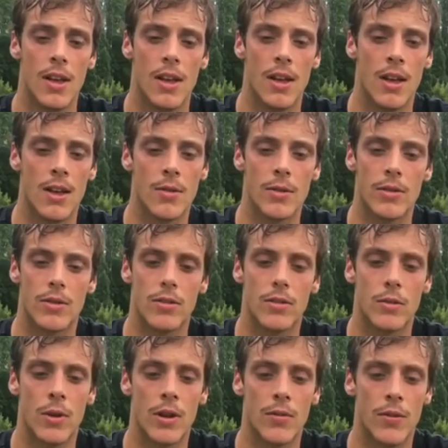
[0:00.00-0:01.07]
and it was
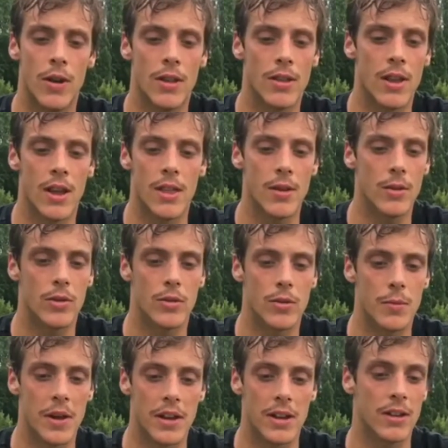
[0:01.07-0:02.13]
great fun. The idea was to
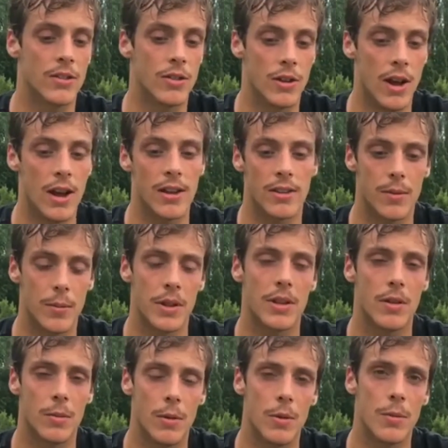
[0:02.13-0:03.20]
make in July is a bit
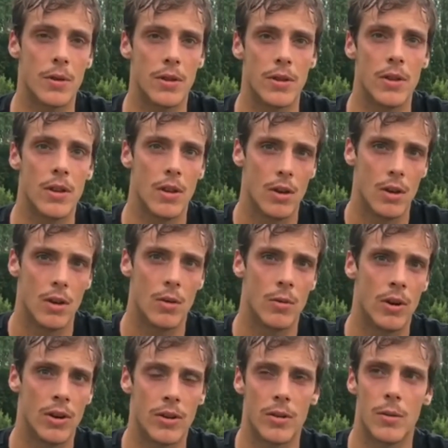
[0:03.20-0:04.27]
a moment
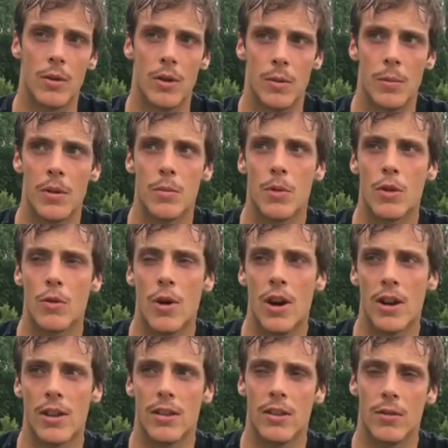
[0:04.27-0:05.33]
where it's a bit more
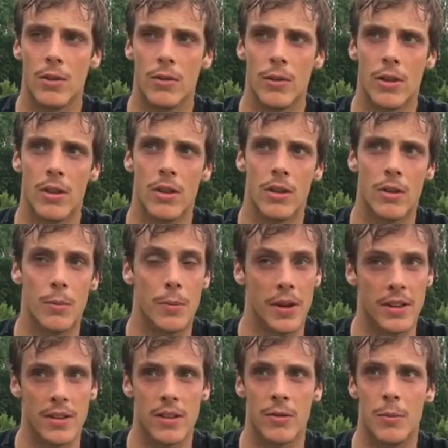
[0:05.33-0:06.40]
quiet with the
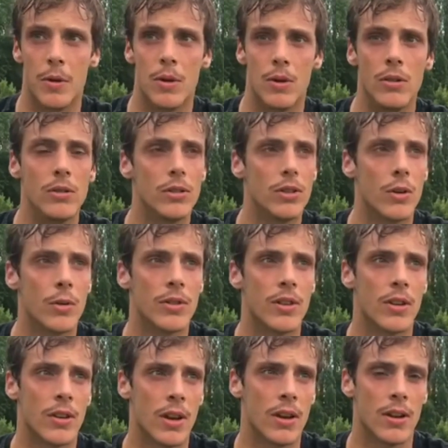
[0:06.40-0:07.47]
competitive polo, so we
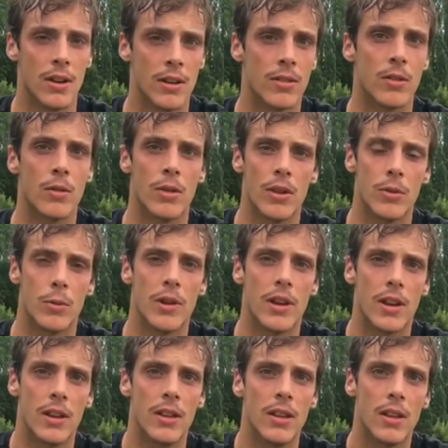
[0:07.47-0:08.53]
said okay, let's do this
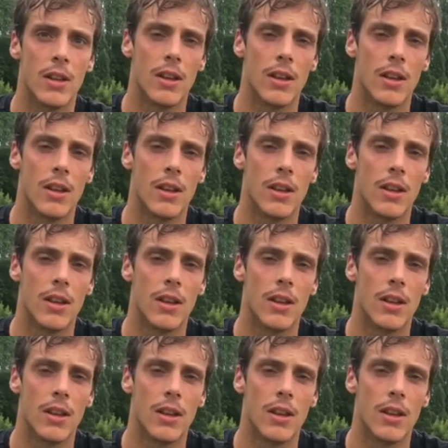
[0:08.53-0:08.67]
weekend